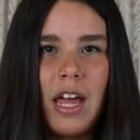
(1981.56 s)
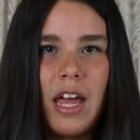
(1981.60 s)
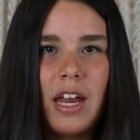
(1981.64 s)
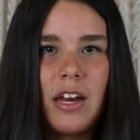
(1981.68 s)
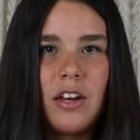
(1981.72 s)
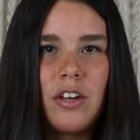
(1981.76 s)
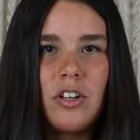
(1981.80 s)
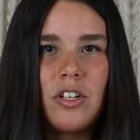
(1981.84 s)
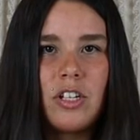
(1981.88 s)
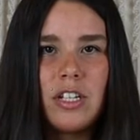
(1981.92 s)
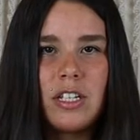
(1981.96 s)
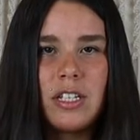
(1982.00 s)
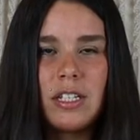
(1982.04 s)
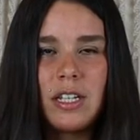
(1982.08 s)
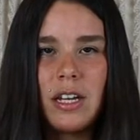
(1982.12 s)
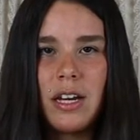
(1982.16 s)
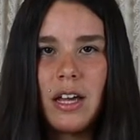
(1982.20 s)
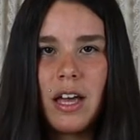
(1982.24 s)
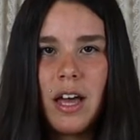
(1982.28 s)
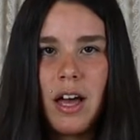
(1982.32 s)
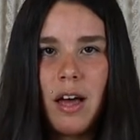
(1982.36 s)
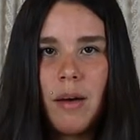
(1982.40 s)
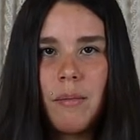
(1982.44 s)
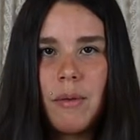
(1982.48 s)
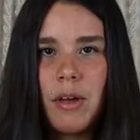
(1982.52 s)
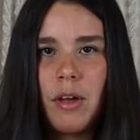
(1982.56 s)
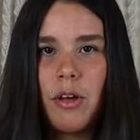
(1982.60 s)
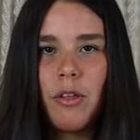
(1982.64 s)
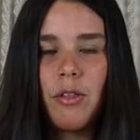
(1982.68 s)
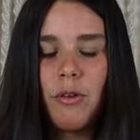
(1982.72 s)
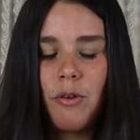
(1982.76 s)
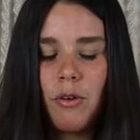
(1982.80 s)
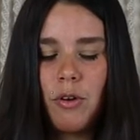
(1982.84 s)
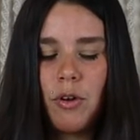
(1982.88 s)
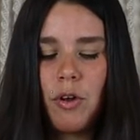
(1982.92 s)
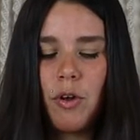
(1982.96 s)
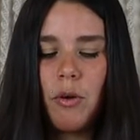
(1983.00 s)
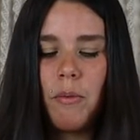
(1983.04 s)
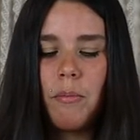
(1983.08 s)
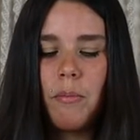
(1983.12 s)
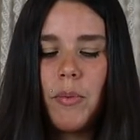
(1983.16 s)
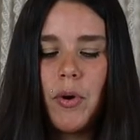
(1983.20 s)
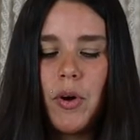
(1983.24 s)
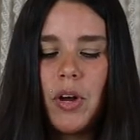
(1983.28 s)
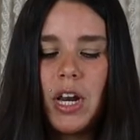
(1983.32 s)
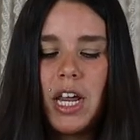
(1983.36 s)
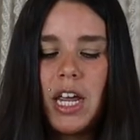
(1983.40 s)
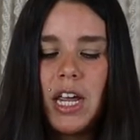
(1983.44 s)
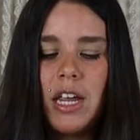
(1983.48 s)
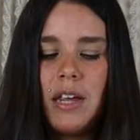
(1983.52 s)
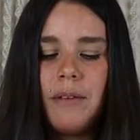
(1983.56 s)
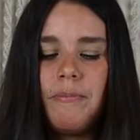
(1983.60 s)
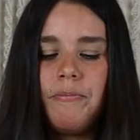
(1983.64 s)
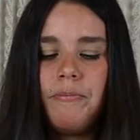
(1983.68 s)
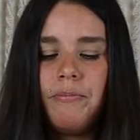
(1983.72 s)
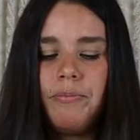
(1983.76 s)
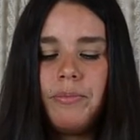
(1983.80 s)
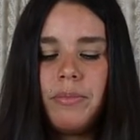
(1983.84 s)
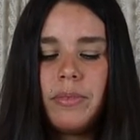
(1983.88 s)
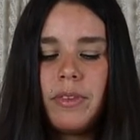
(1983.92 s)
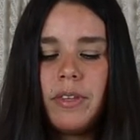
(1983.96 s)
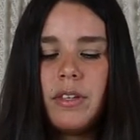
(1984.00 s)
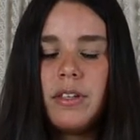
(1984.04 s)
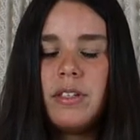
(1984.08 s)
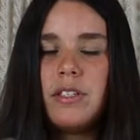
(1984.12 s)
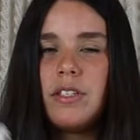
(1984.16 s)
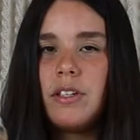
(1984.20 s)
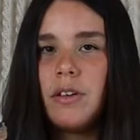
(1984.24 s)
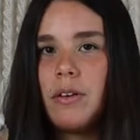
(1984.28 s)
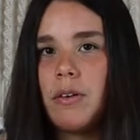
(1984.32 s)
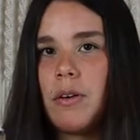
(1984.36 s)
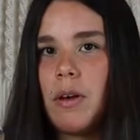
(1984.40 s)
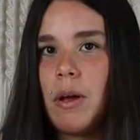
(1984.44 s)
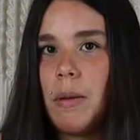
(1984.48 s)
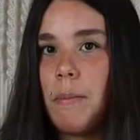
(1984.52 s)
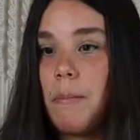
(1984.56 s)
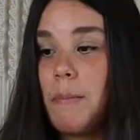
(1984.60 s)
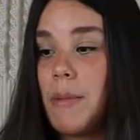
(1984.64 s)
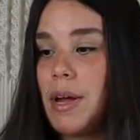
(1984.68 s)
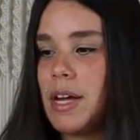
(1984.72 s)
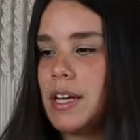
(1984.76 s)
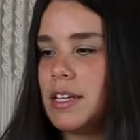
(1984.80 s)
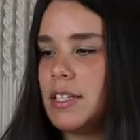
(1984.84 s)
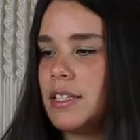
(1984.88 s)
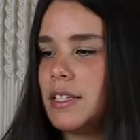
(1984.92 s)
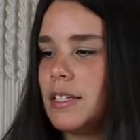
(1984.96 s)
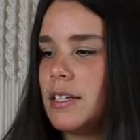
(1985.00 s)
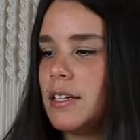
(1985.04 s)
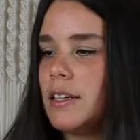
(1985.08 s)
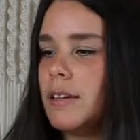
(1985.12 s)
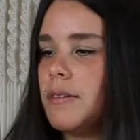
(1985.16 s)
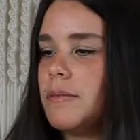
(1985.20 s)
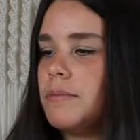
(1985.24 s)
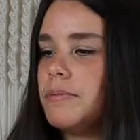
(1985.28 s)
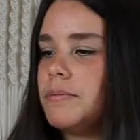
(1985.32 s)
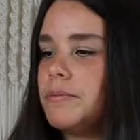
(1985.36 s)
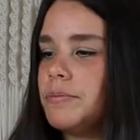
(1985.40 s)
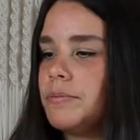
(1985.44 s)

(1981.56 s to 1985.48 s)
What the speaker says: energies that are coming through your body. So amazing.